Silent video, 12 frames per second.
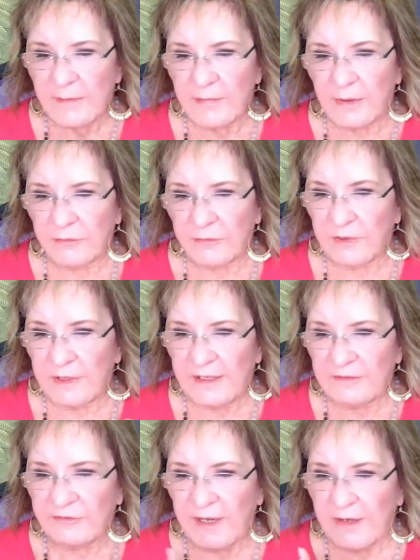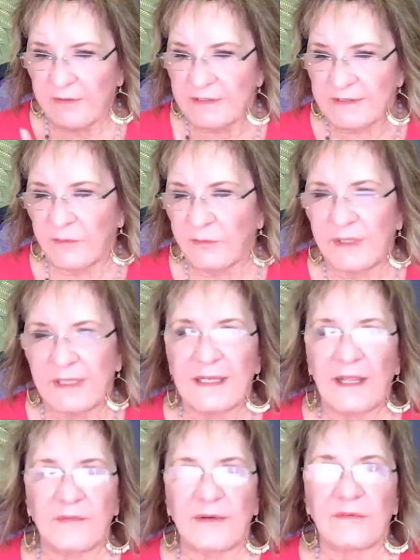But what I have found is that we can
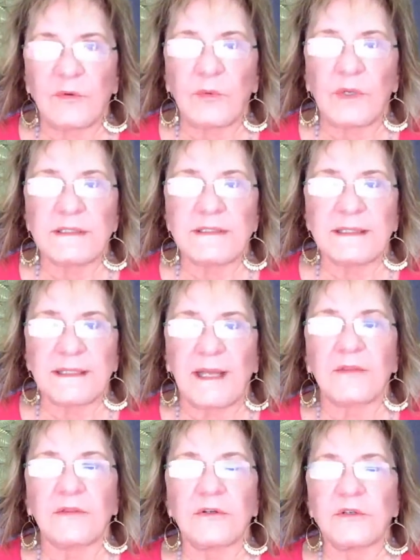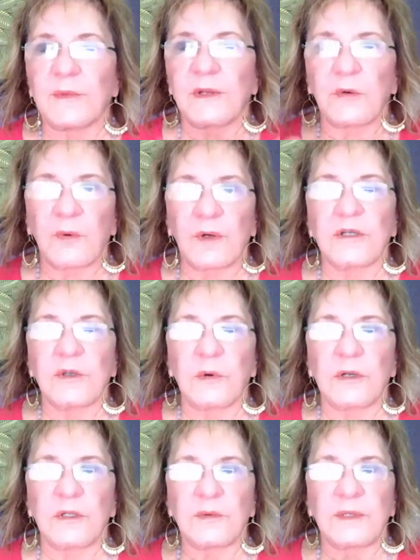have everyone together, no matter where you
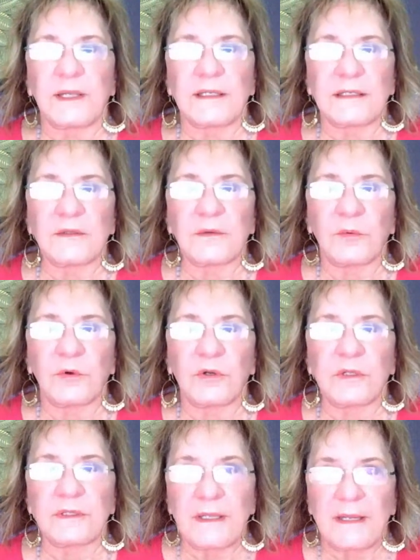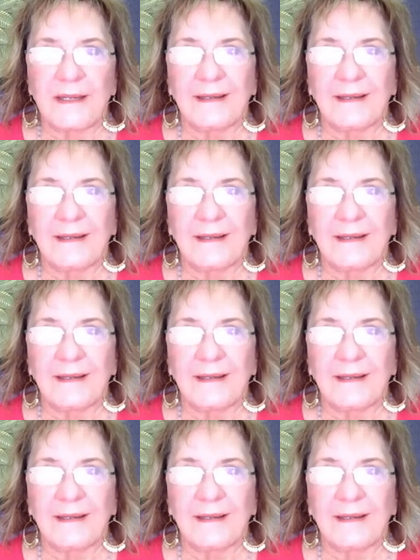are located in the world.